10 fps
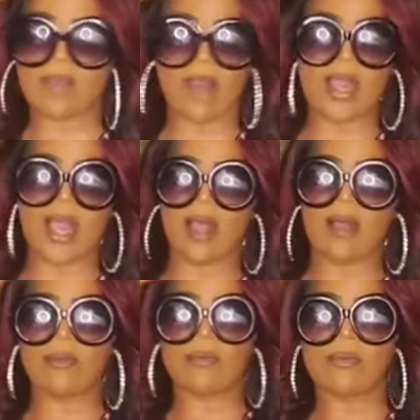Here I
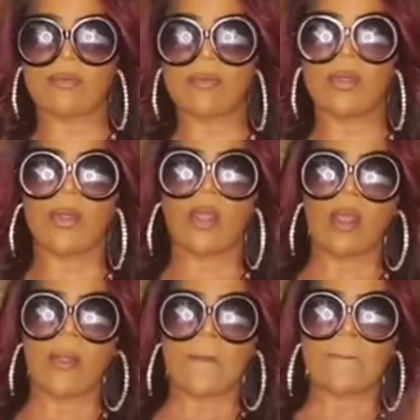go.
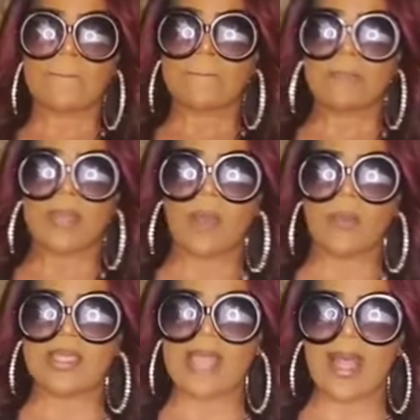
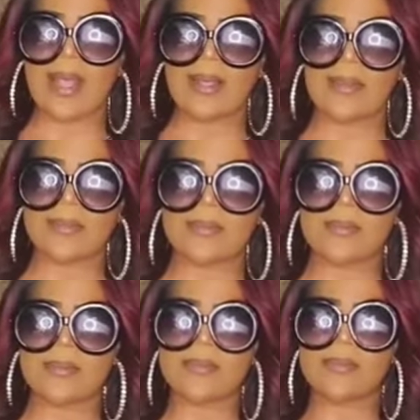What's up?
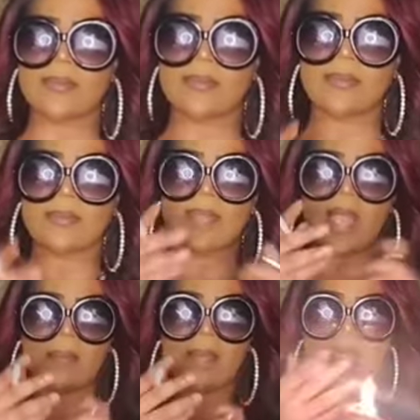
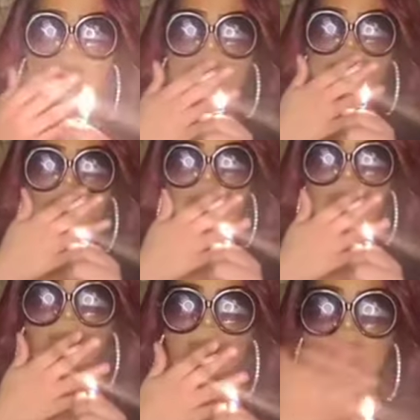I'm here.
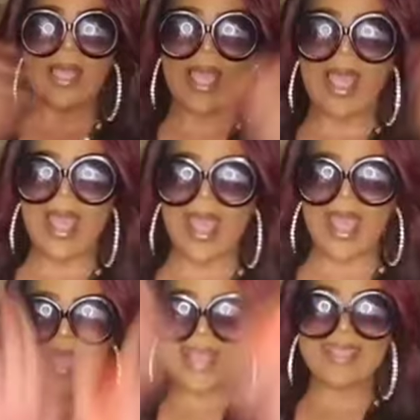
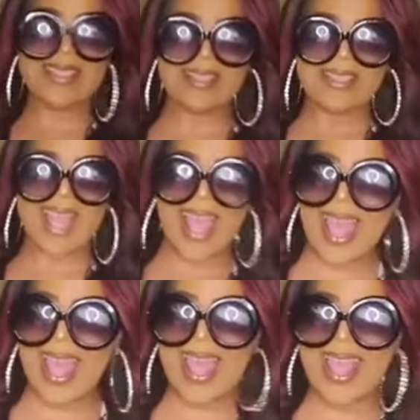Hey,
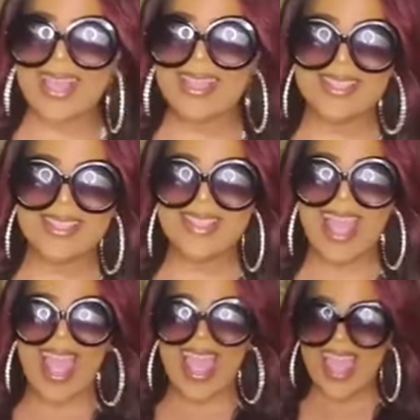hey,
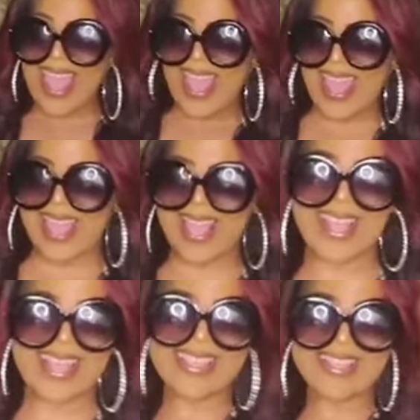
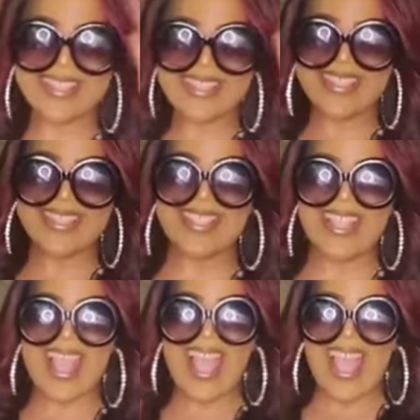hey,
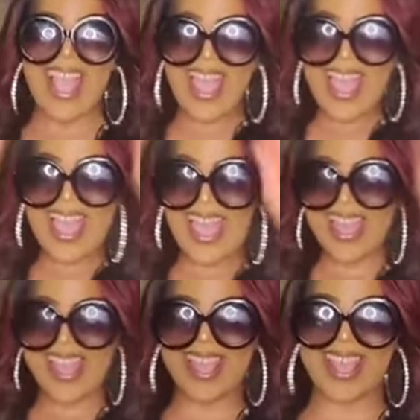
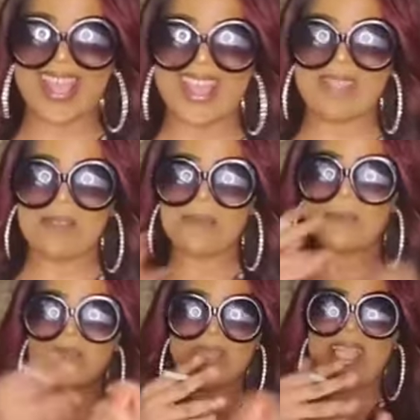hey.
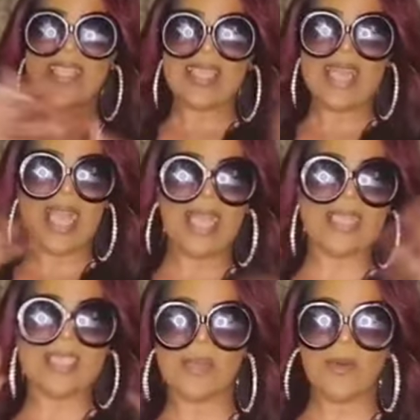See, now I
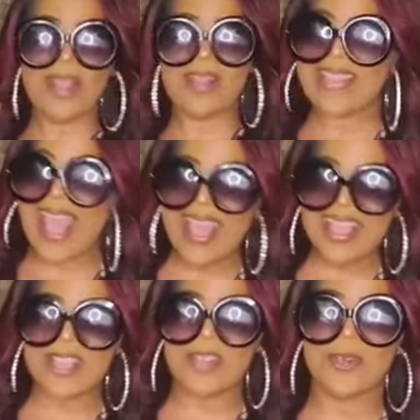got to sit on here.
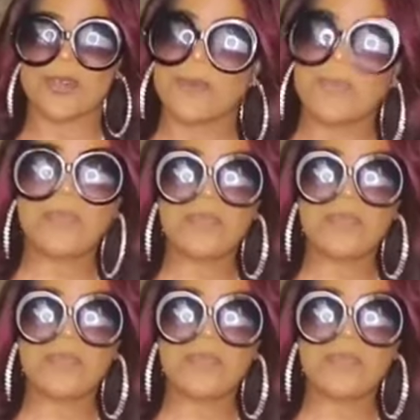Thank you.